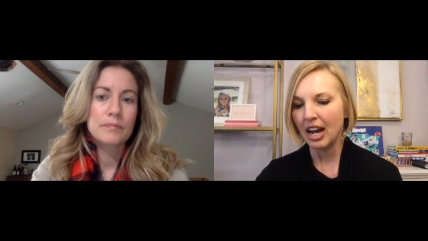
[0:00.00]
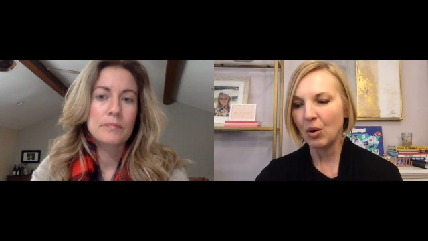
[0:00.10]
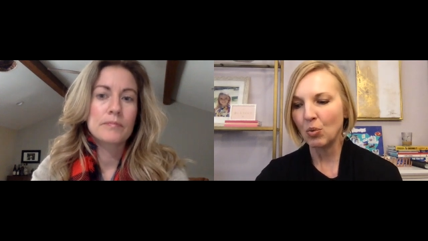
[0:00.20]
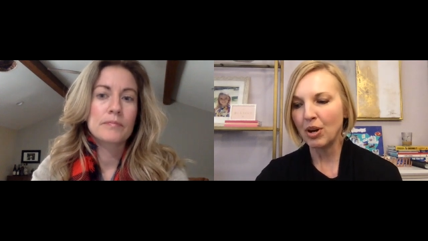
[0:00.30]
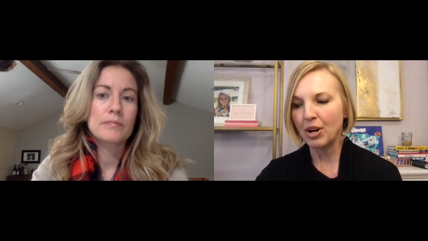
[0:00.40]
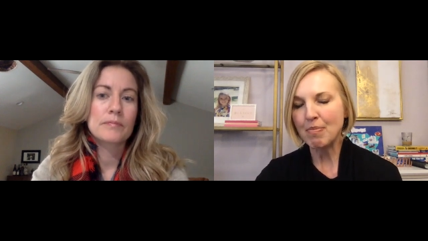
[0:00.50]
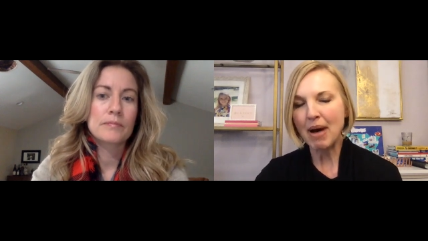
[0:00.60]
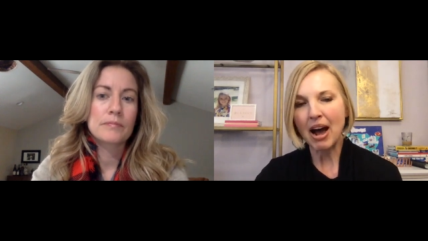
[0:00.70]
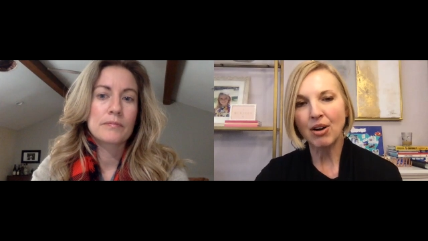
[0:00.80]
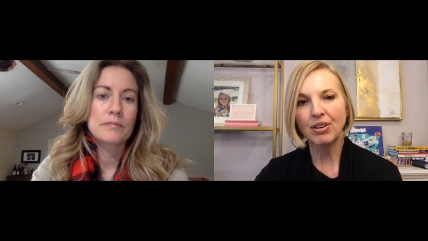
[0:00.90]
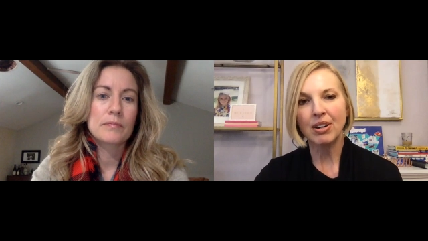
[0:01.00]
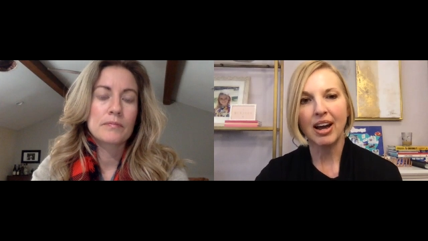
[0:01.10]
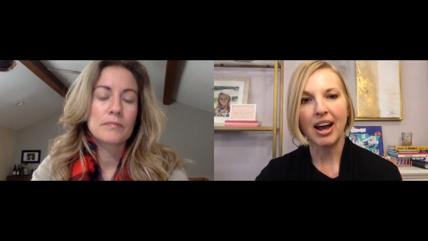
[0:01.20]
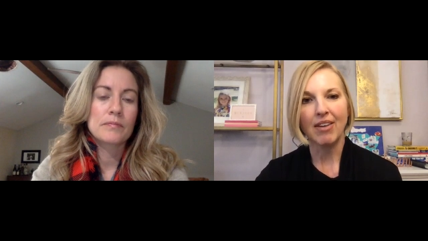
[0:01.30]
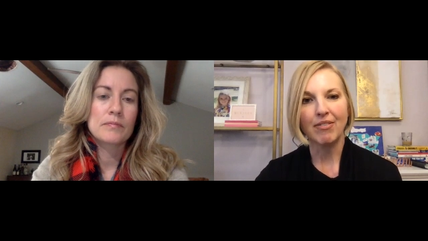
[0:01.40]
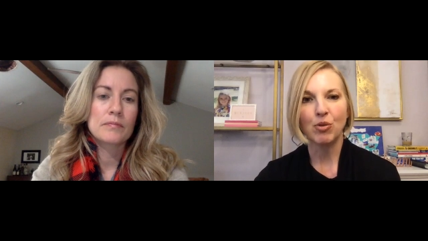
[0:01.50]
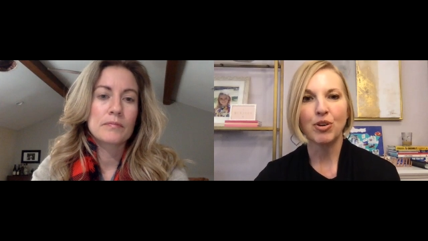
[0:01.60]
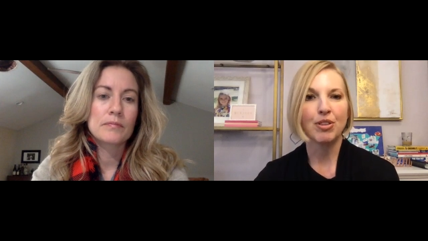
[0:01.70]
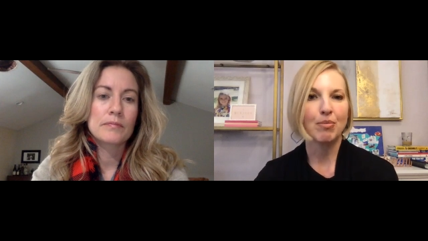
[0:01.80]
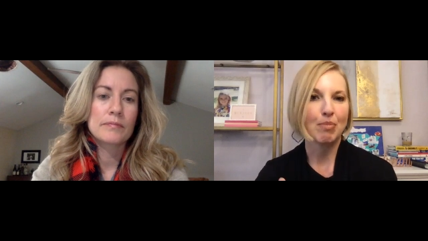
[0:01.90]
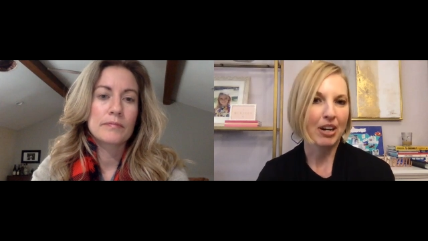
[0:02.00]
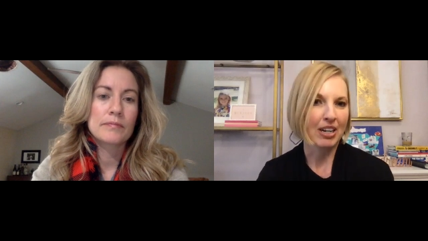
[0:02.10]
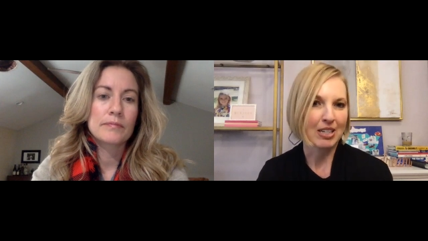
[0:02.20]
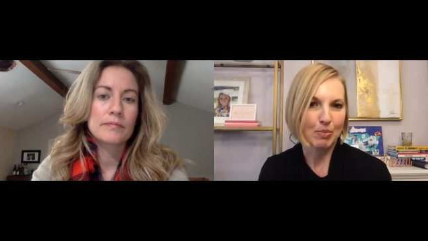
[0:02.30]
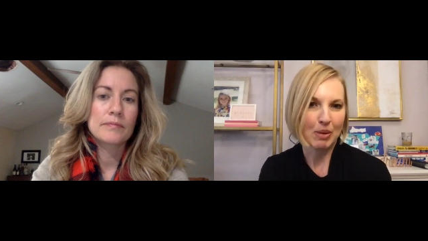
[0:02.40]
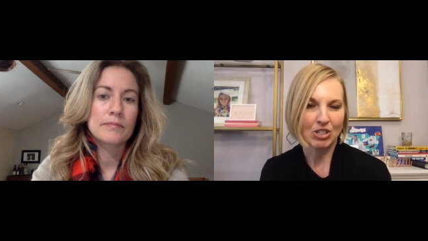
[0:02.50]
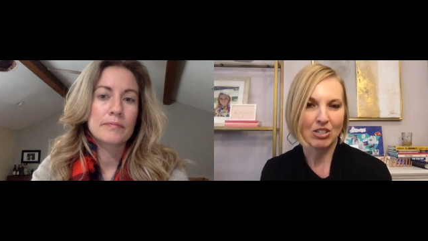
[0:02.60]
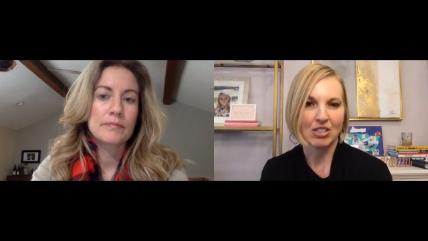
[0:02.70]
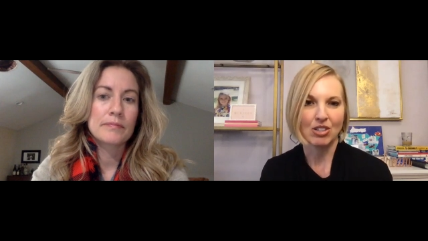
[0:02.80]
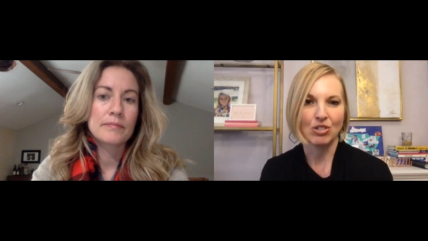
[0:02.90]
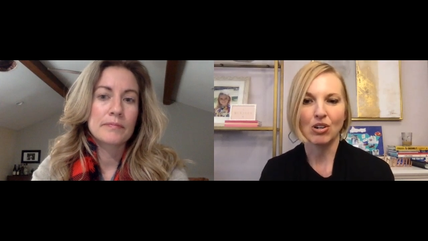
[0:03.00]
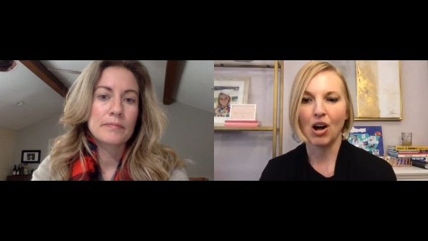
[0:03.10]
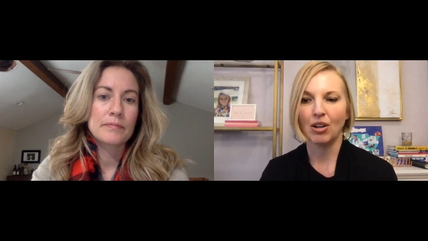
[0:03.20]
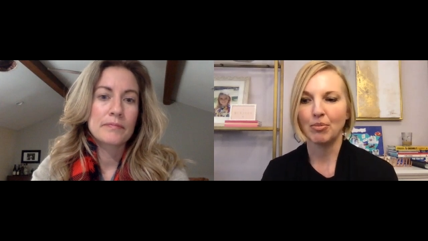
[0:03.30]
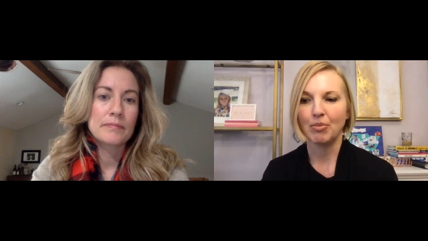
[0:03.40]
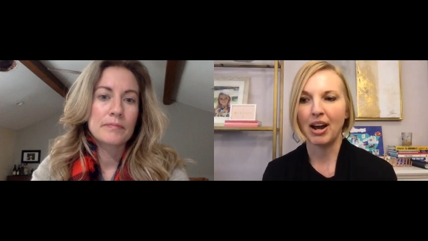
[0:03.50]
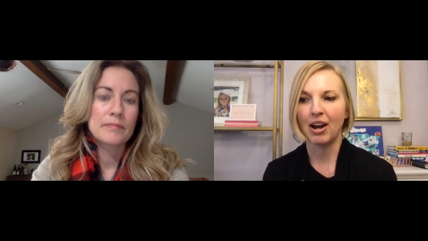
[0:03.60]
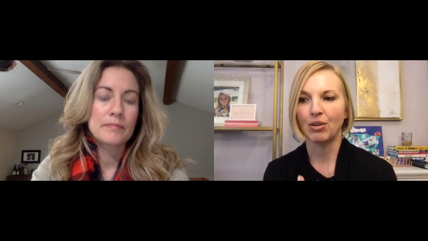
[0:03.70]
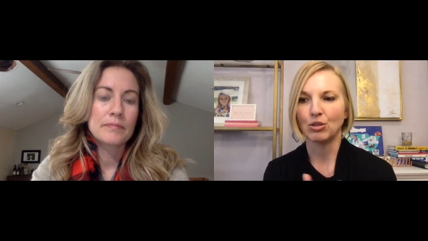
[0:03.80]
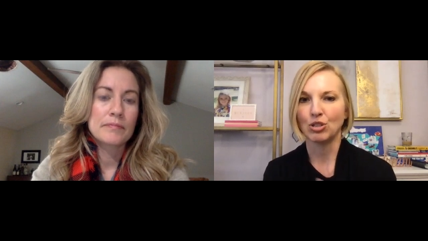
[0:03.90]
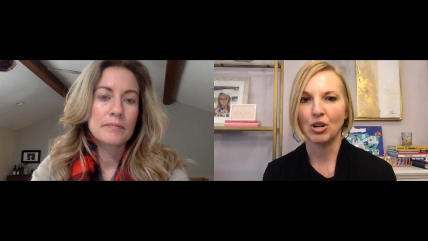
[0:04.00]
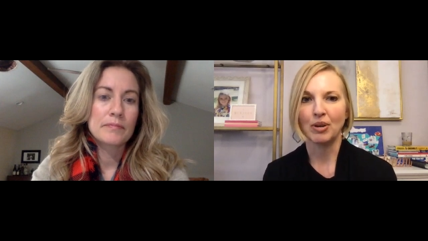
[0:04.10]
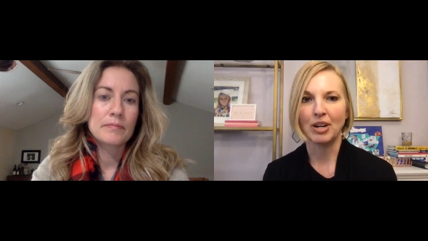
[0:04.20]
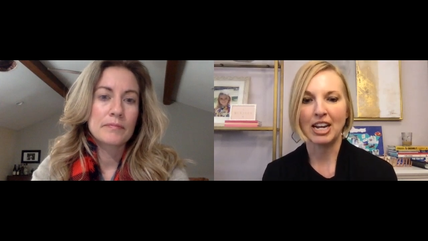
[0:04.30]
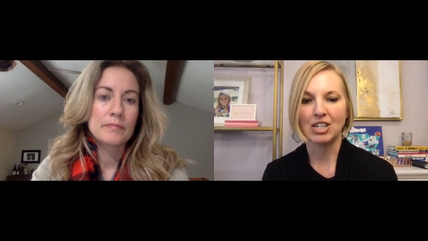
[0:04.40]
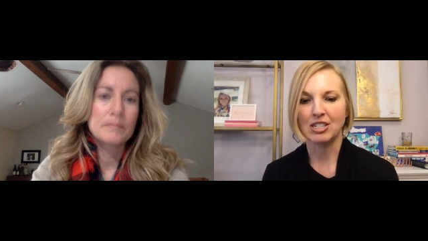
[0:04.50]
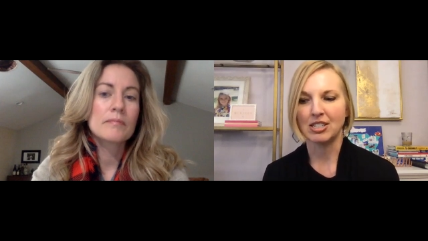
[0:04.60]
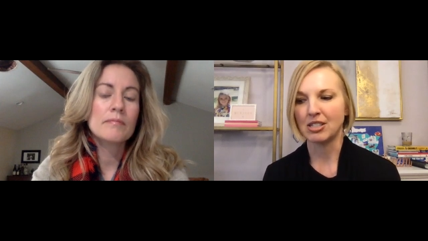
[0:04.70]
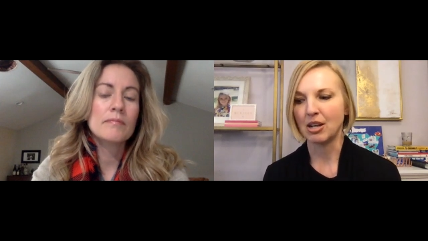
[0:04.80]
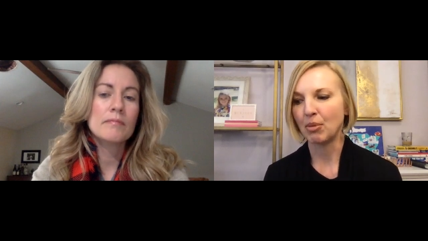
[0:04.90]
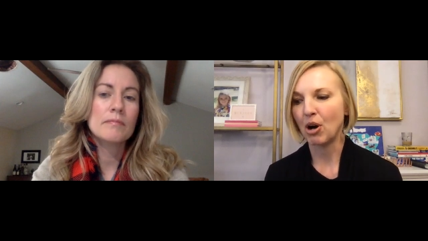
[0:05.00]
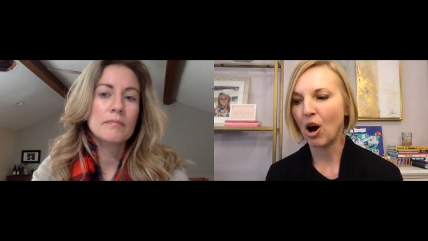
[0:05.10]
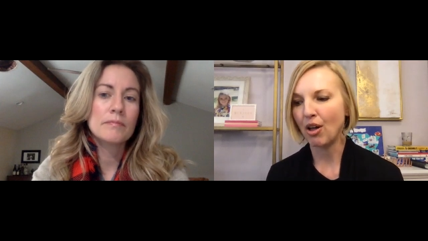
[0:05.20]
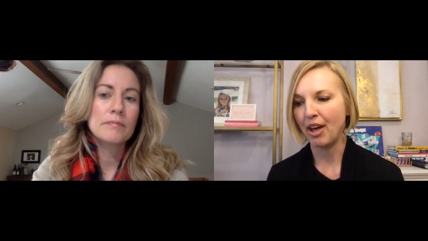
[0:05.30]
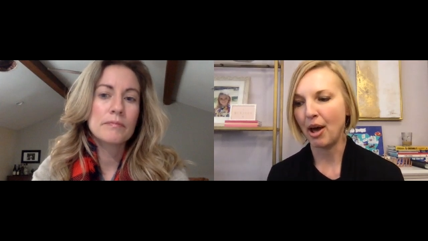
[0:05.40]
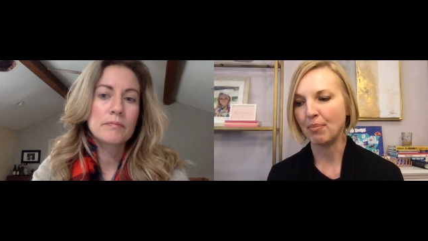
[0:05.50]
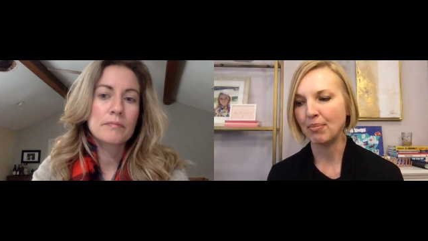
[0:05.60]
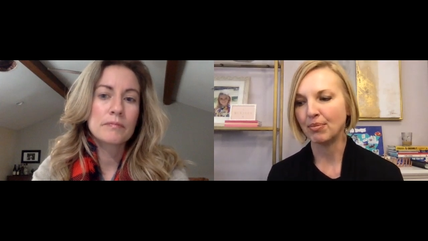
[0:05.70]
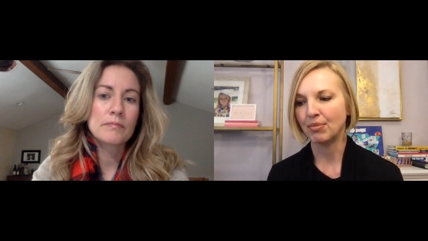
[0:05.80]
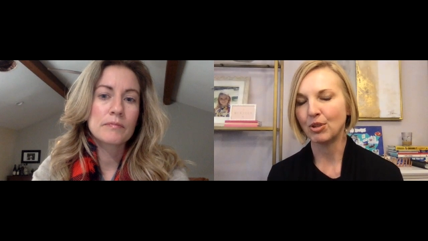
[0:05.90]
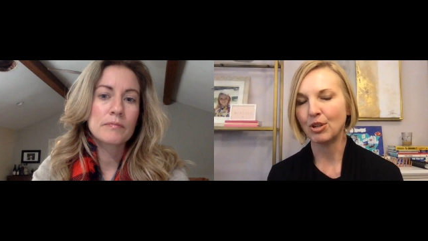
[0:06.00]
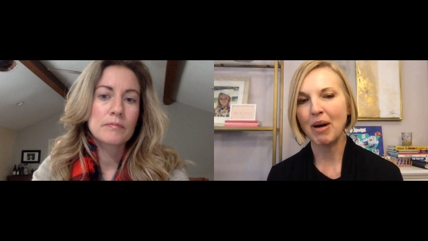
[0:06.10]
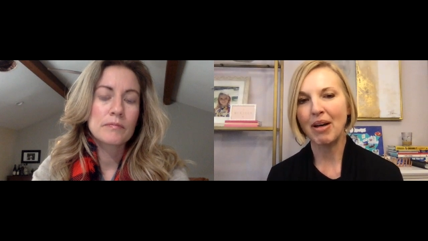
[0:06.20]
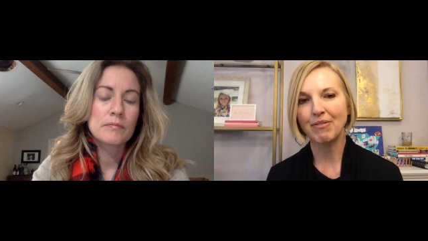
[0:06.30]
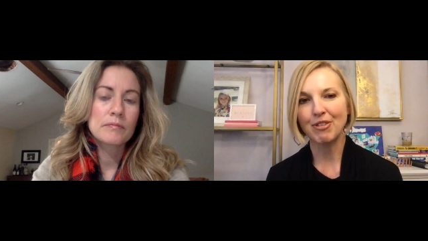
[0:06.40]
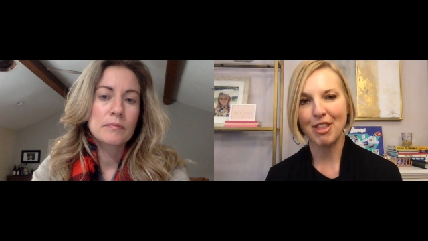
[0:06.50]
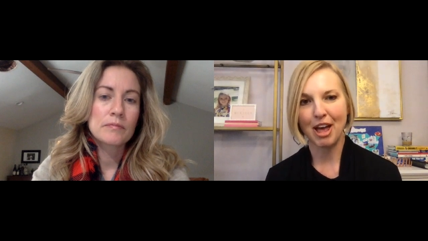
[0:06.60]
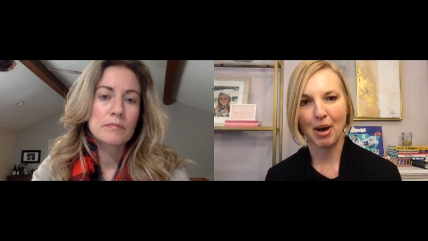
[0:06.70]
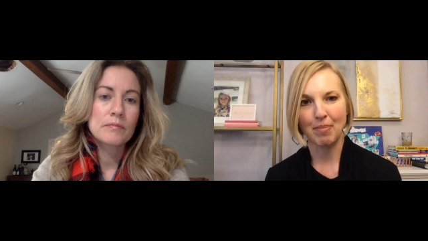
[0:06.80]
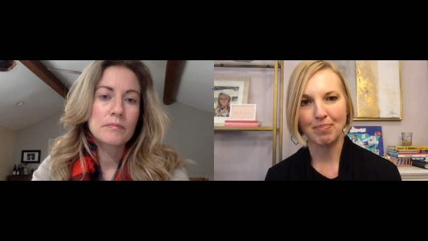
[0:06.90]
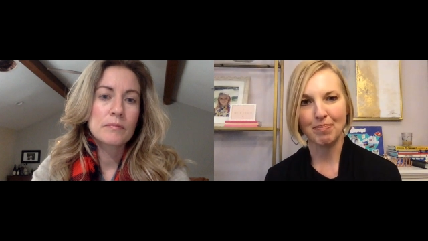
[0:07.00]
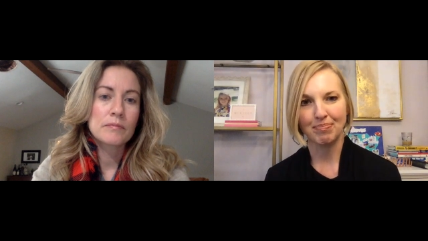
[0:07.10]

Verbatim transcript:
Speaker 1: What about for the marketing specialist, as you call them now, or showing agent, as some call them, what about for them?